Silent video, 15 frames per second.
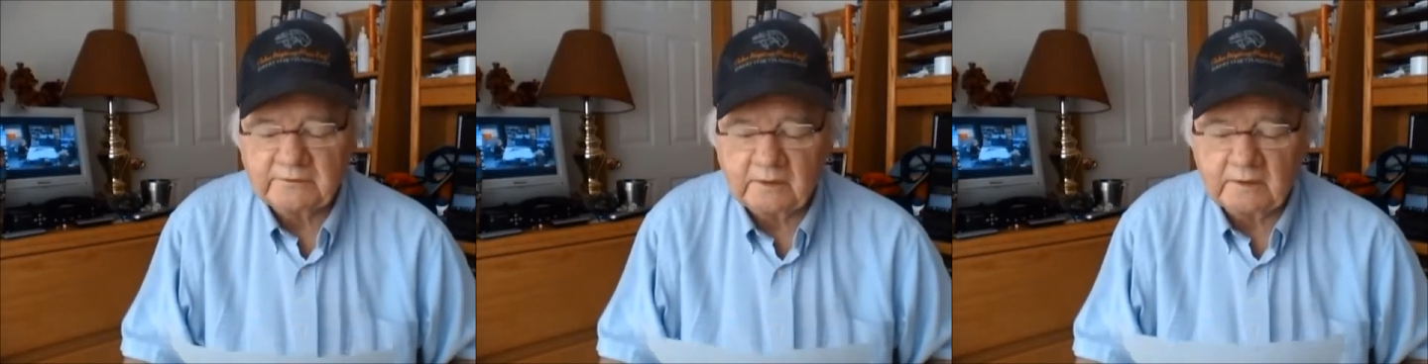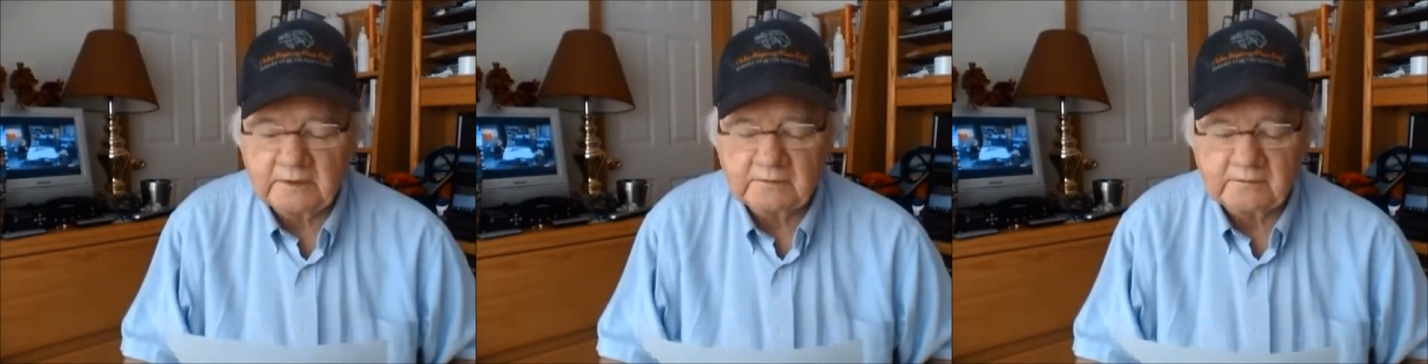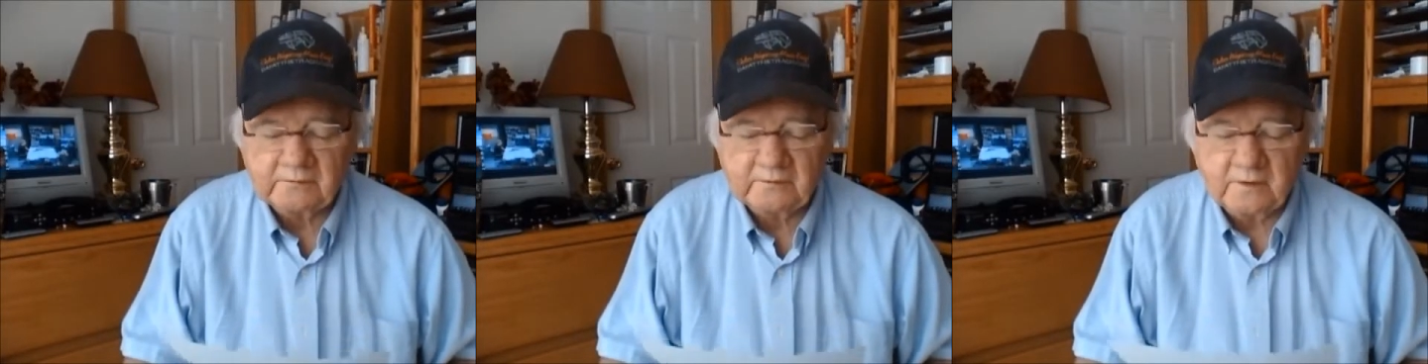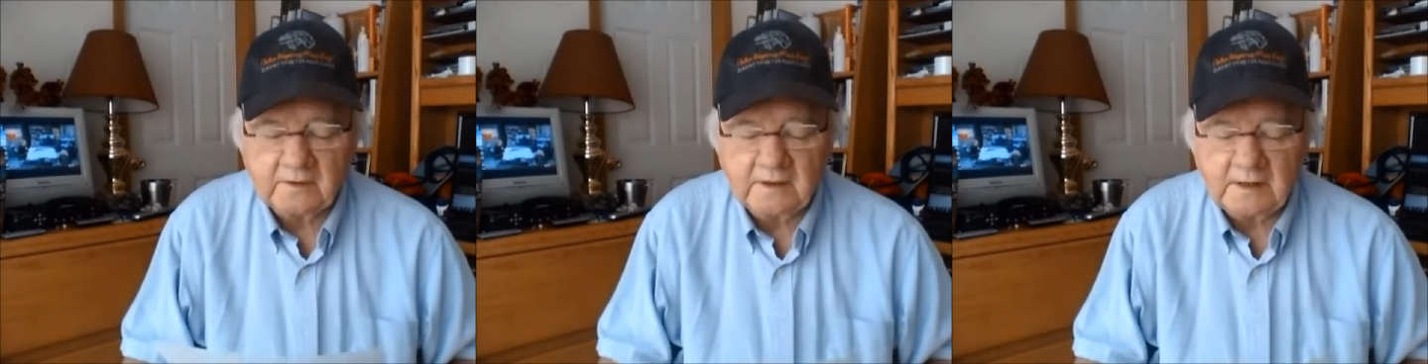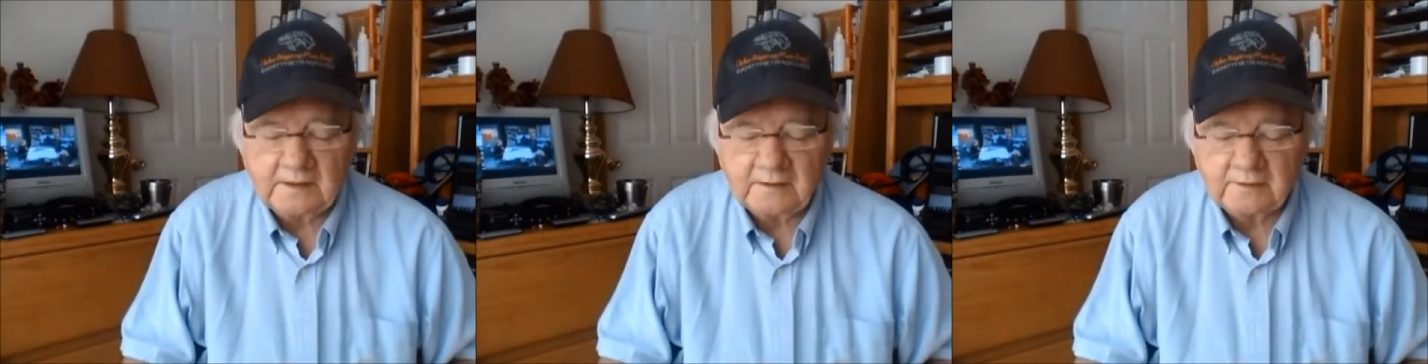Arkansas
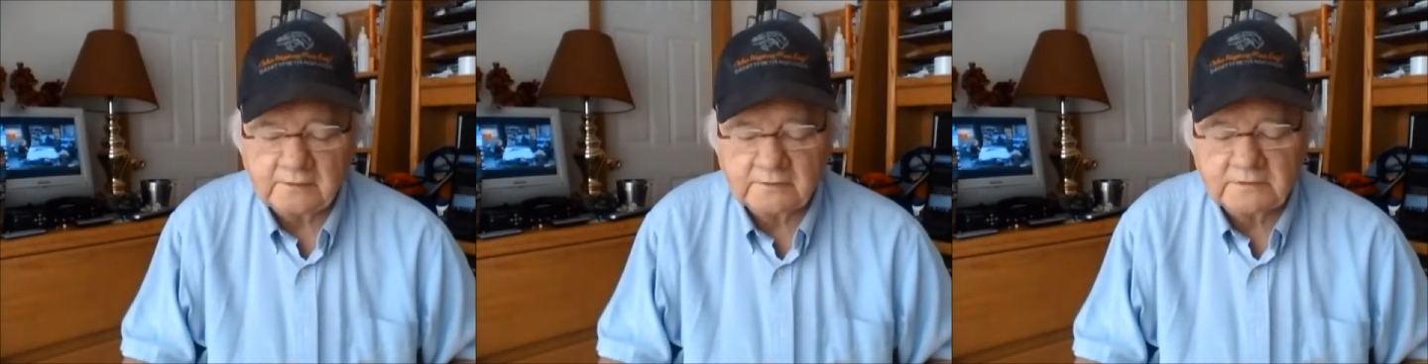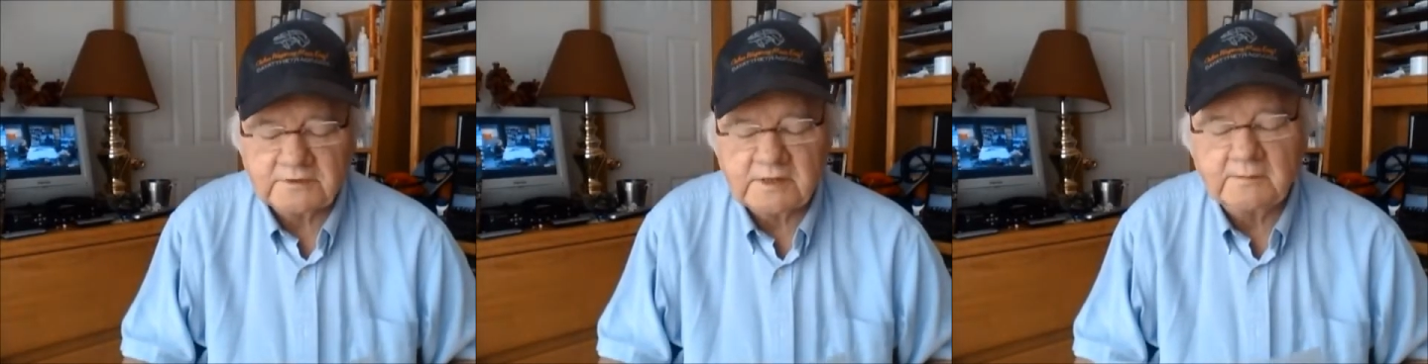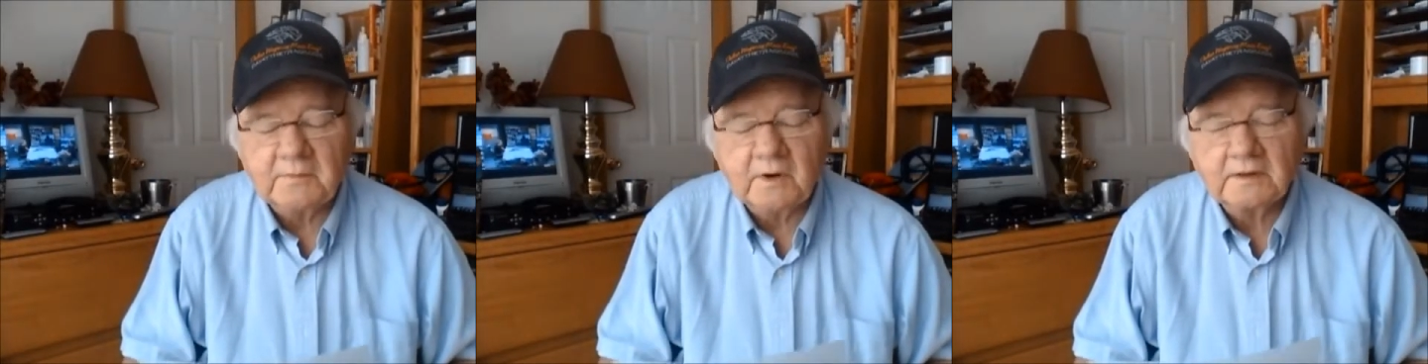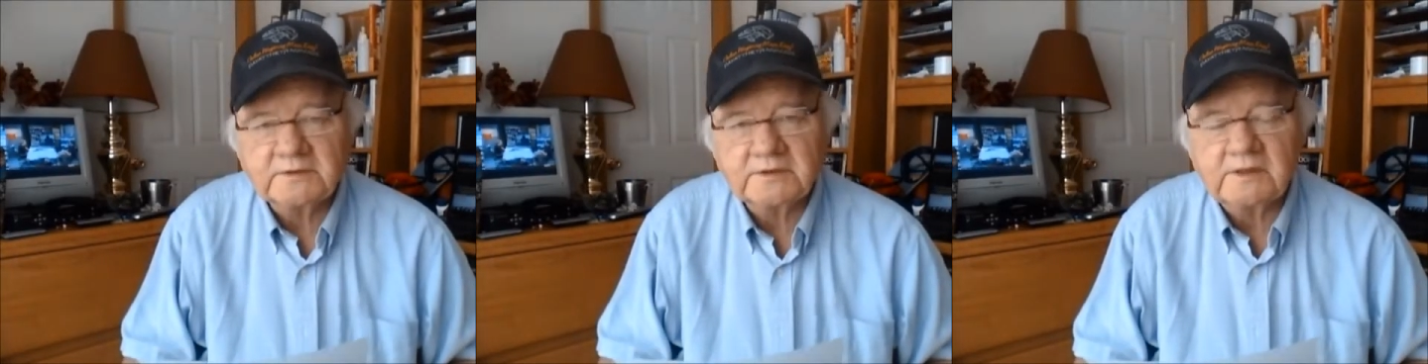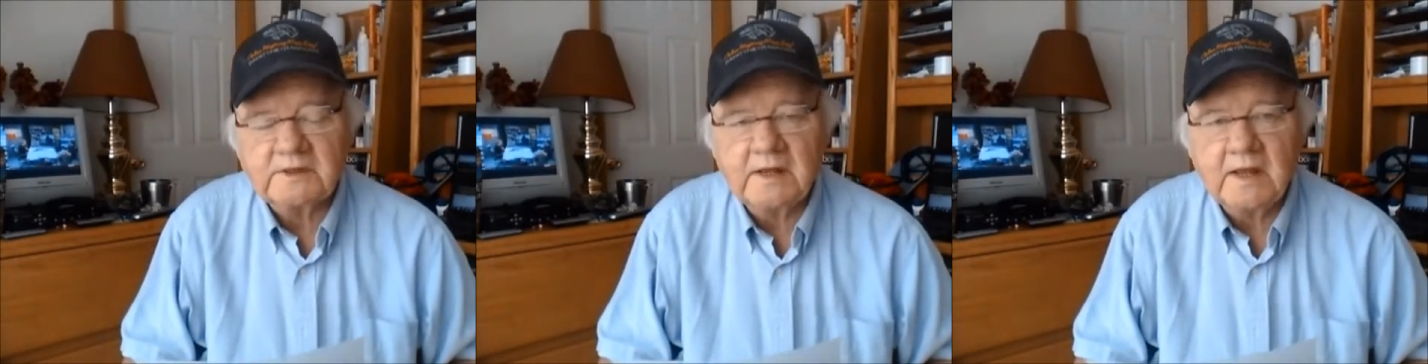on Thursday,
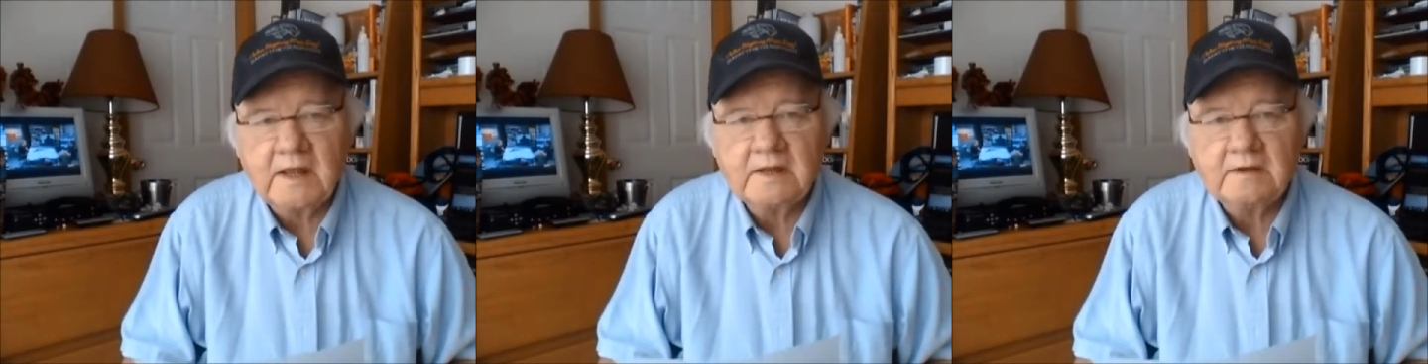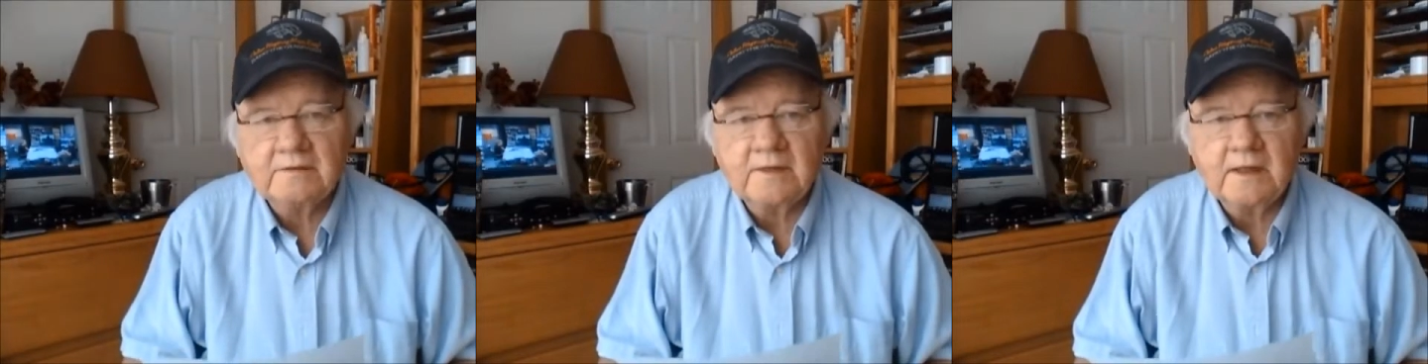March the 8th,